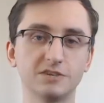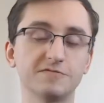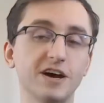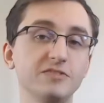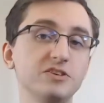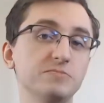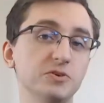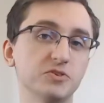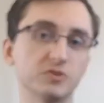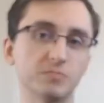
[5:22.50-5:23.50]
To find these
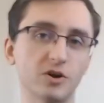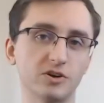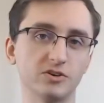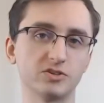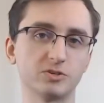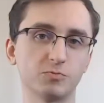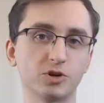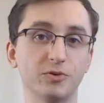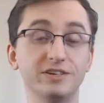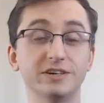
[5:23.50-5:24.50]
musical markers,
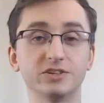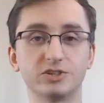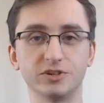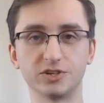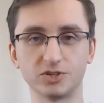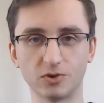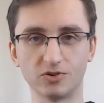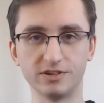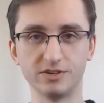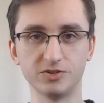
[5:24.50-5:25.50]
we're going to illustrate a
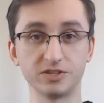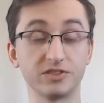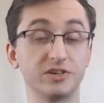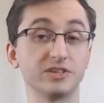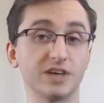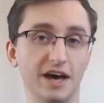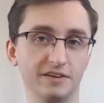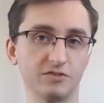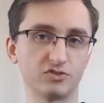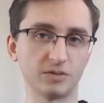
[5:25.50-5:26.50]
story using the
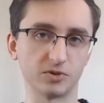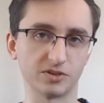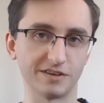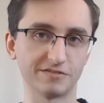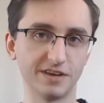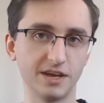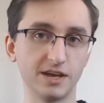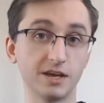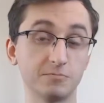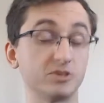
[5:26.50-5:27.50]
design of the treble clef,
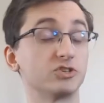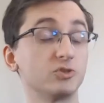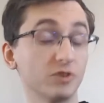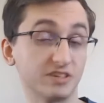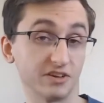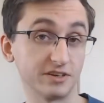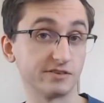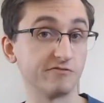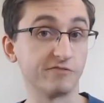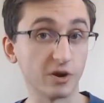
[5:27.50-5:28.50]
because storytelling
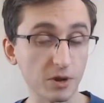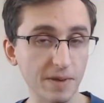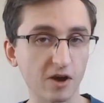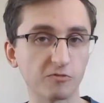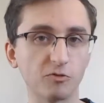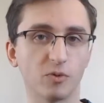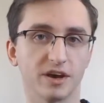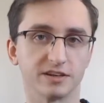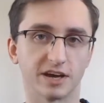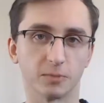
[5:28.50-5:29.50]
is a very powerful
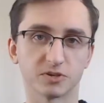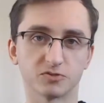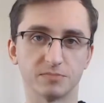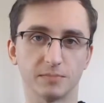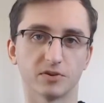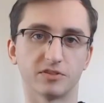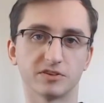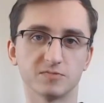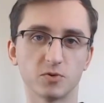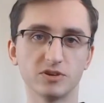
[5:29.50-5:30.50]
way to help us remember
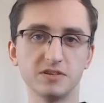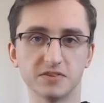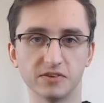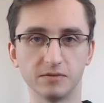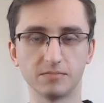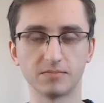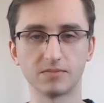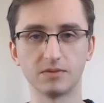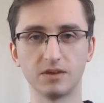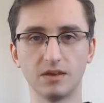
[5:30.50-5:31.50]
things more easily.
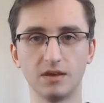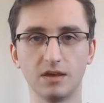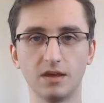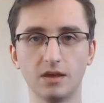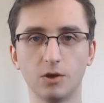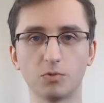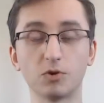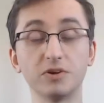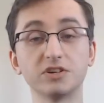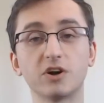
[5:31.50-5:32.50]
We're
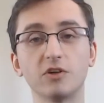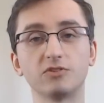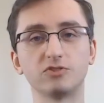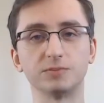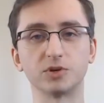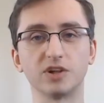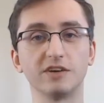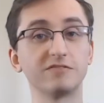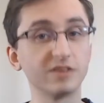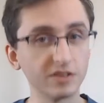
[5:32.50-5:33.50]
going to call the treble
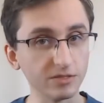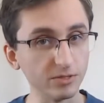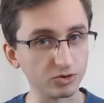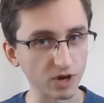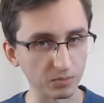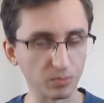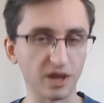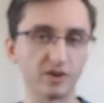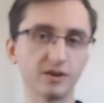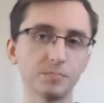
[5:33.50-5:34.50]
clef the treble
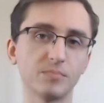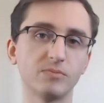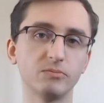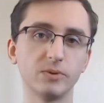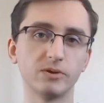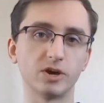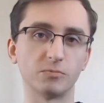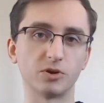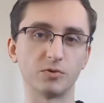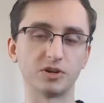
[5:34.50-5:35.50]
maker,
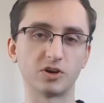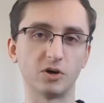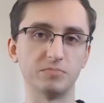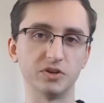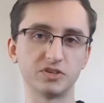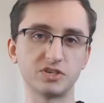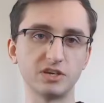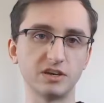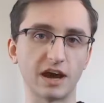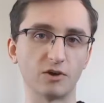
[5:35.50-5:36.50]
and we're going to call middle
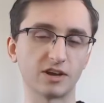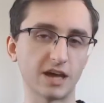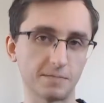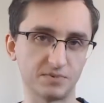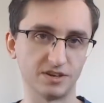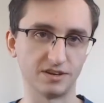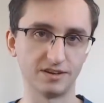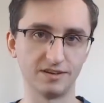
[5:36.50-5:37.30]
C our captain.